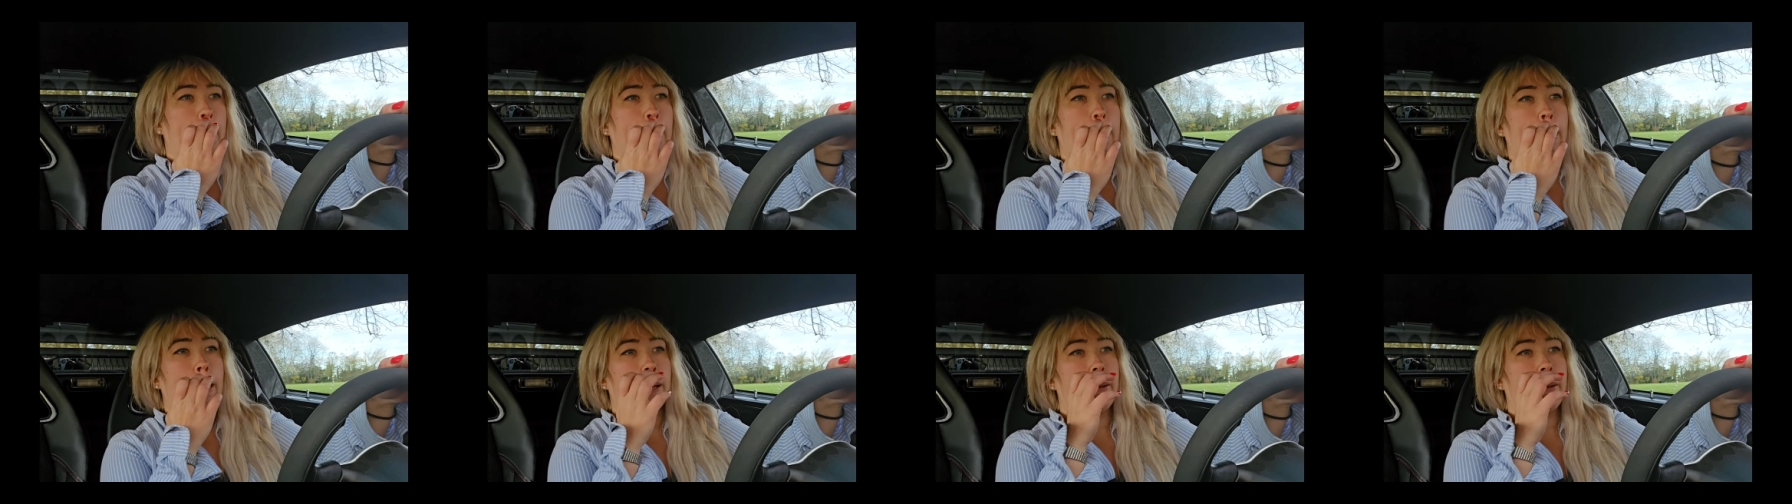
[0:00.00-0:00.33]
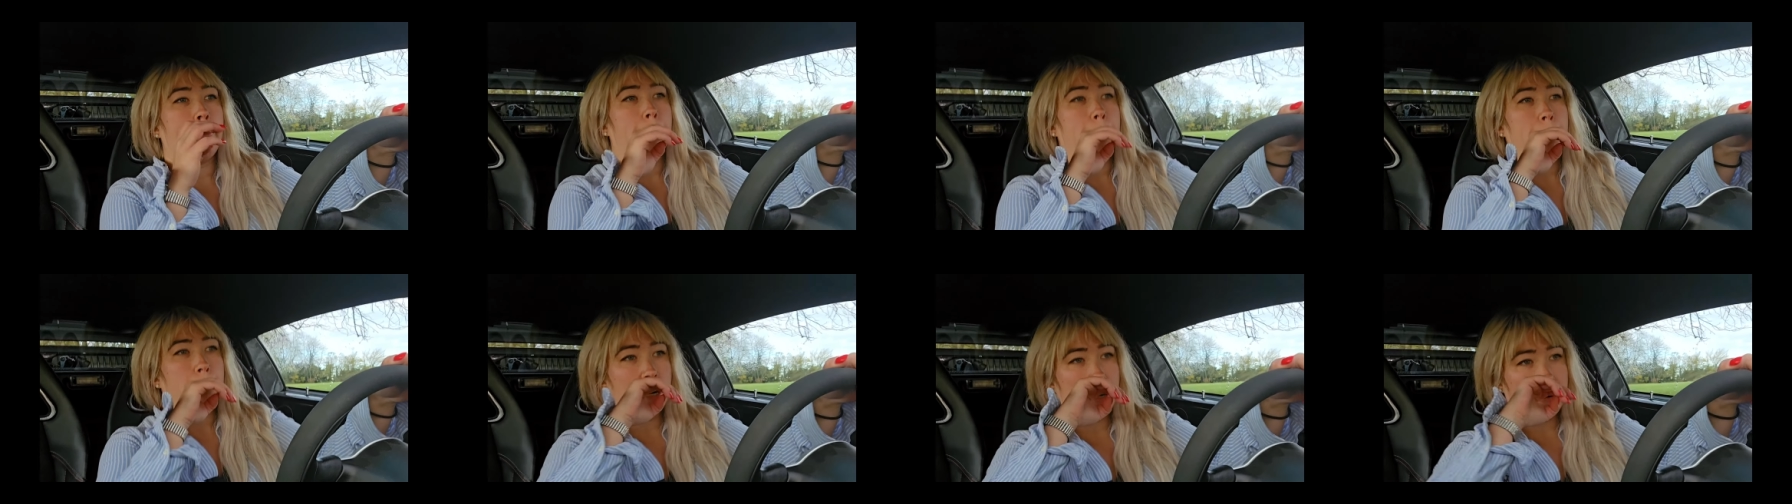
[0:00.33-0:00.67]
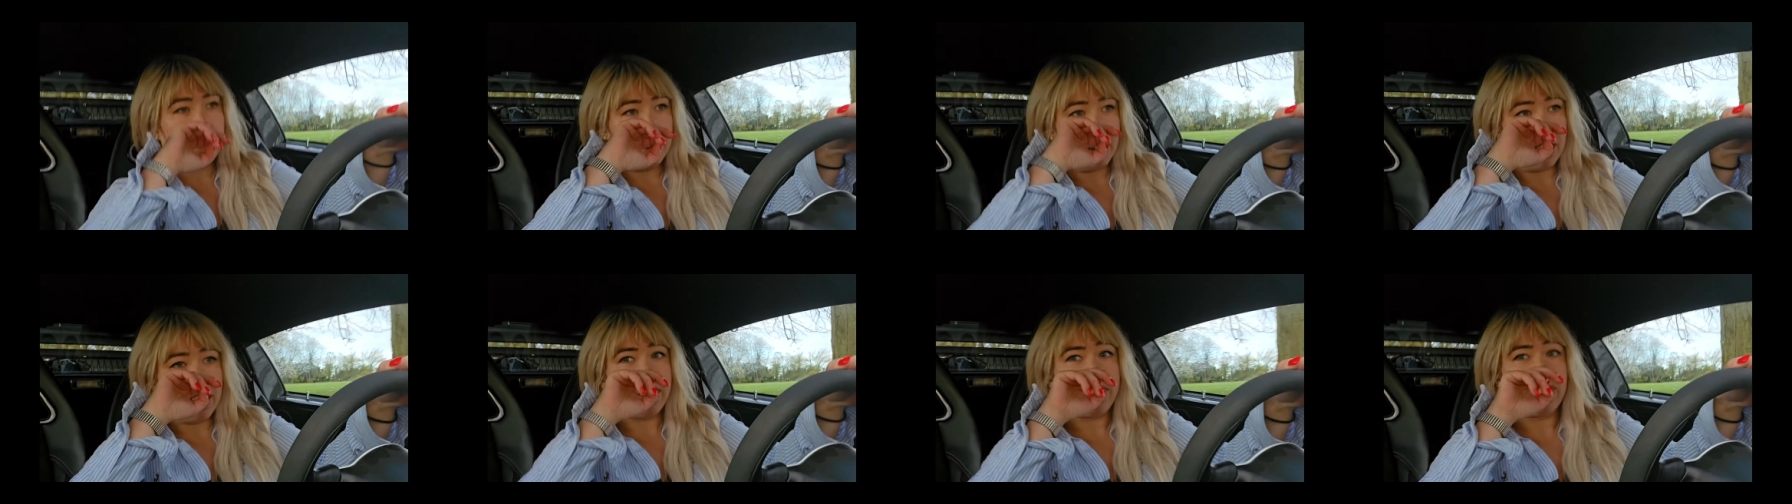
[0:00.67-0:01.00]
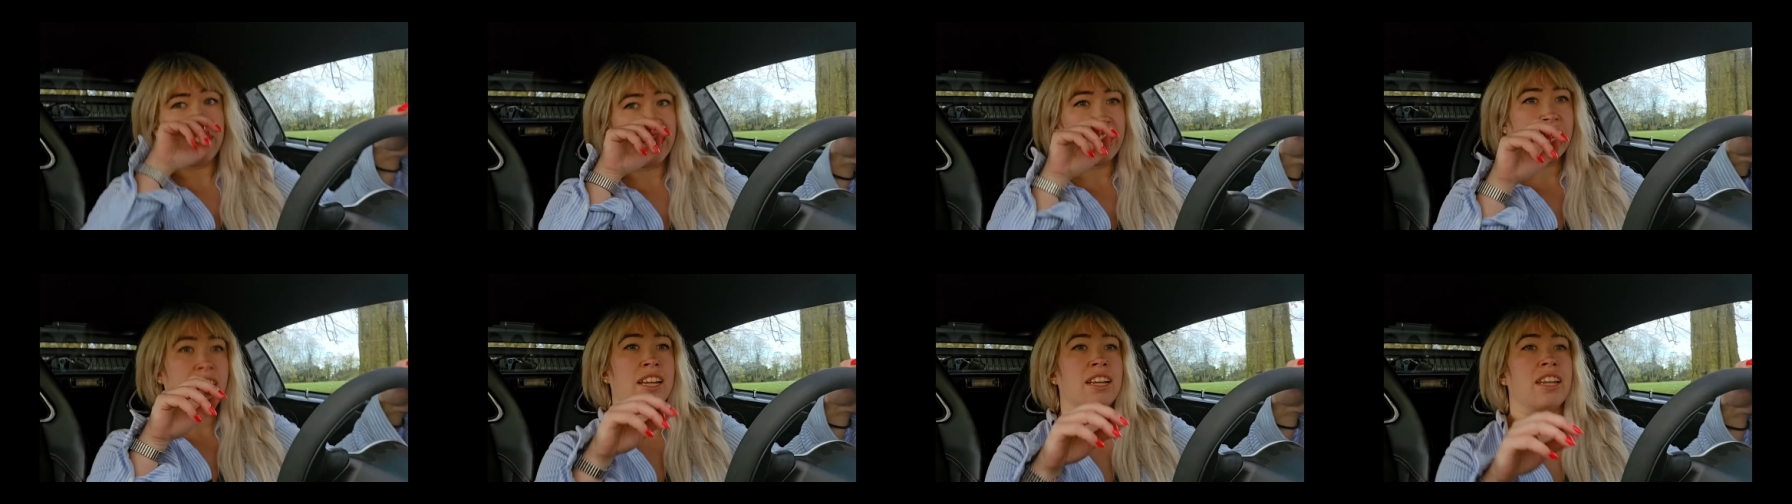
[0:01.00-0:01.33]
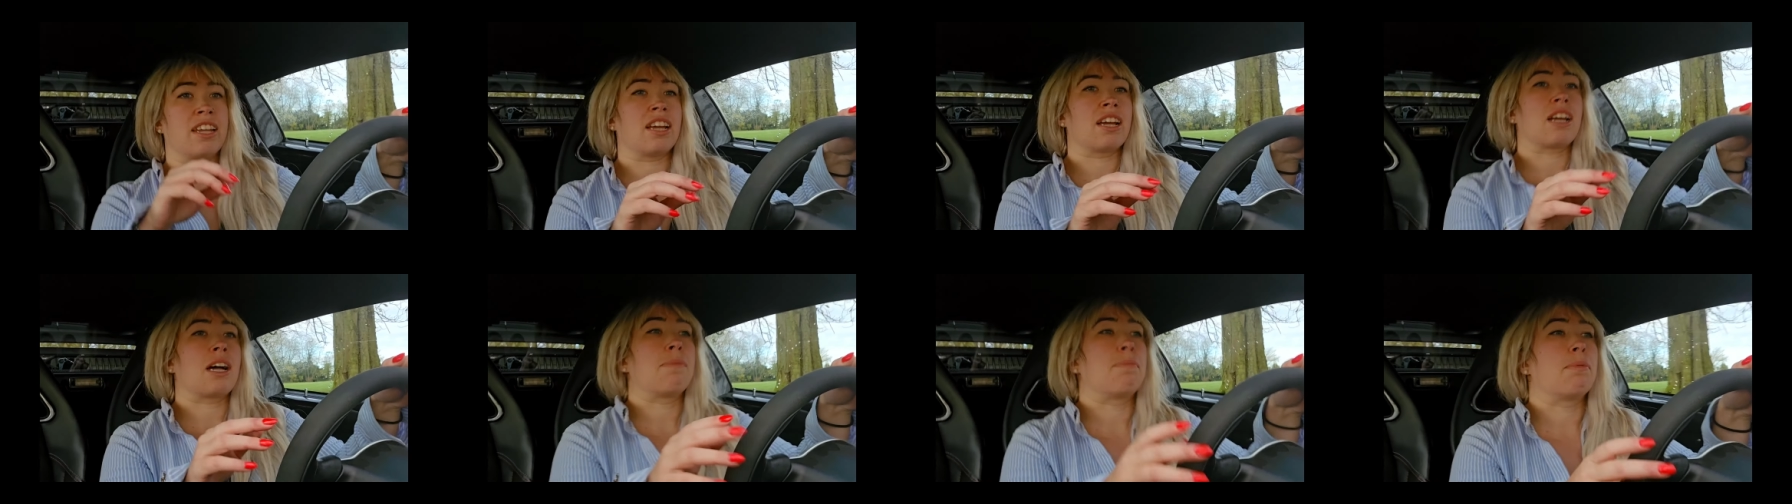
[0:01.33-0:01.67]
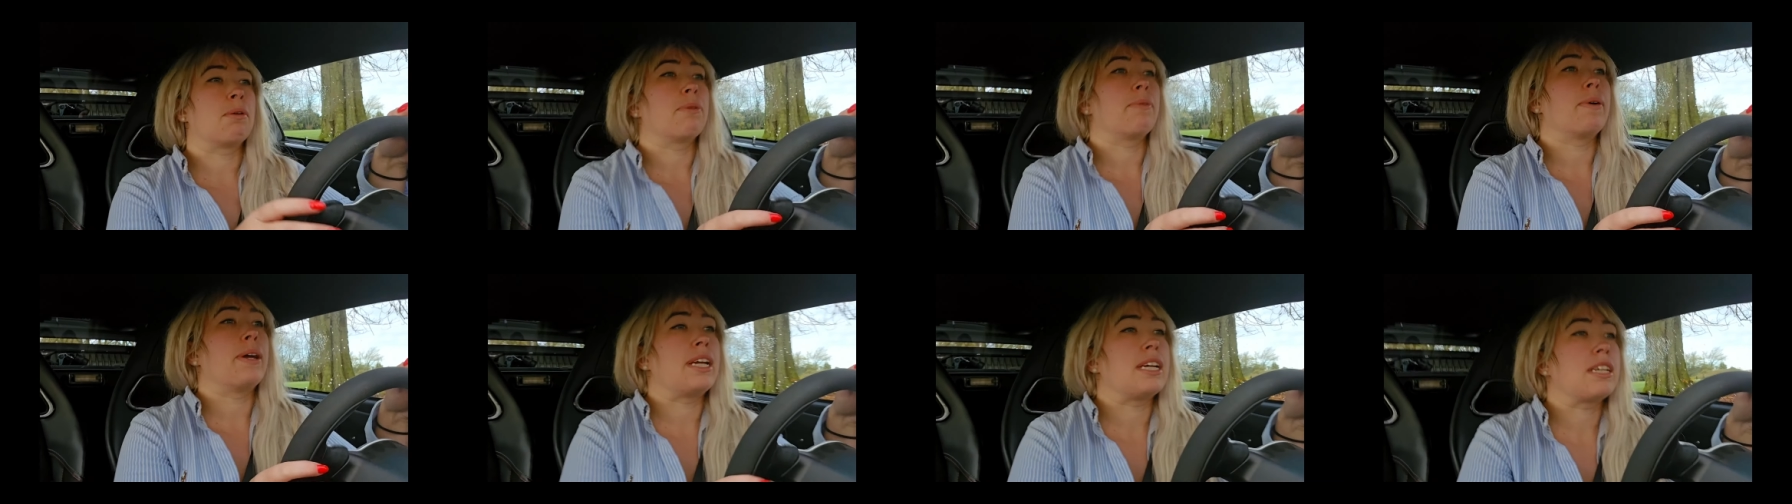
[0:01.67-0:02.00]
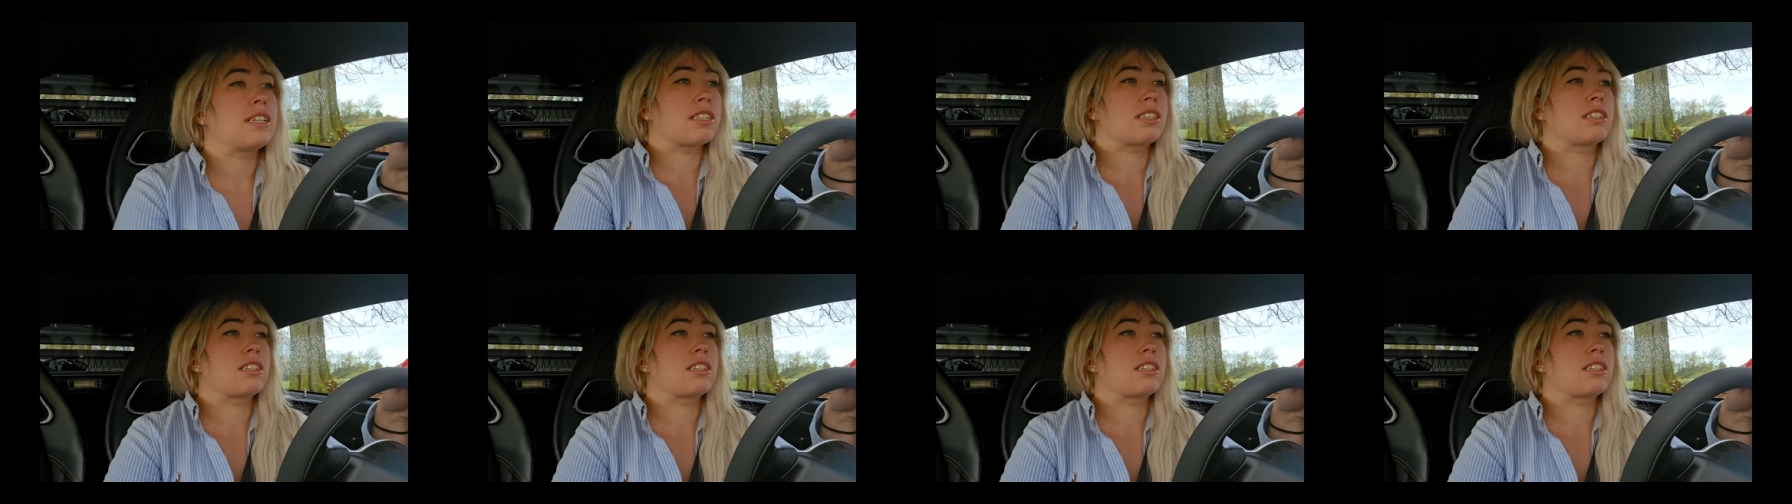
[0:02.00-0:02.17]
Um, bear in mind, I've only had it a couple of weeks,